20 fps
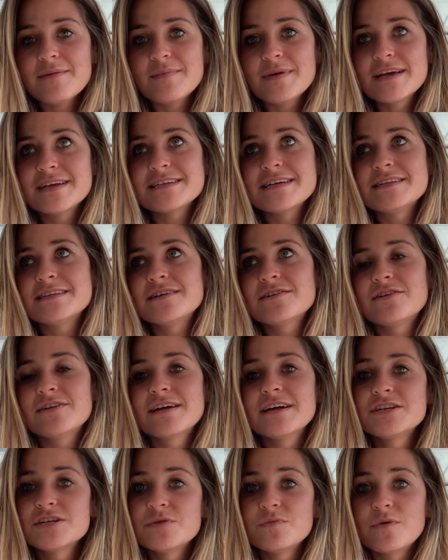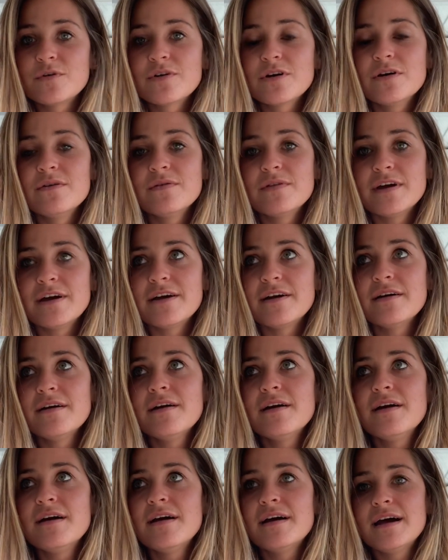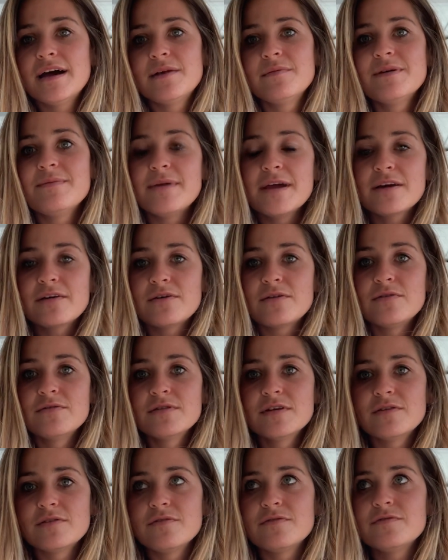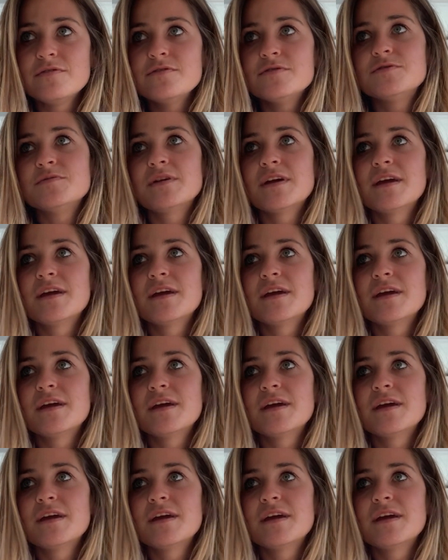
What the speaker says: because that's like our kitchen. We'll go there and we make our own little foods.